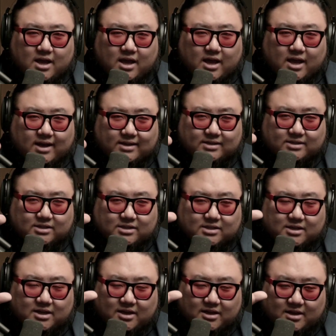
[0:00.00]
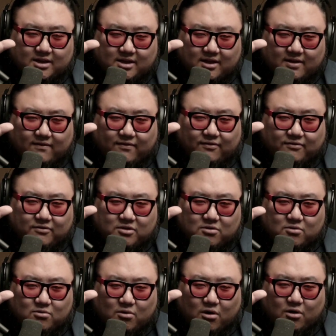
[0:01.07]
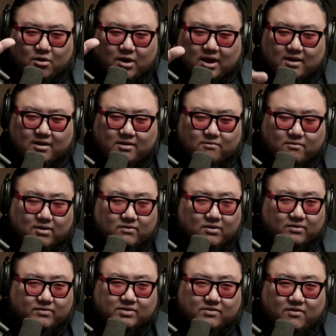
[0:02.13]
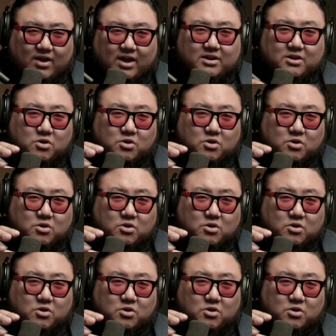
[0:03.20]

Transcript: And if you are a Red Velvet fan,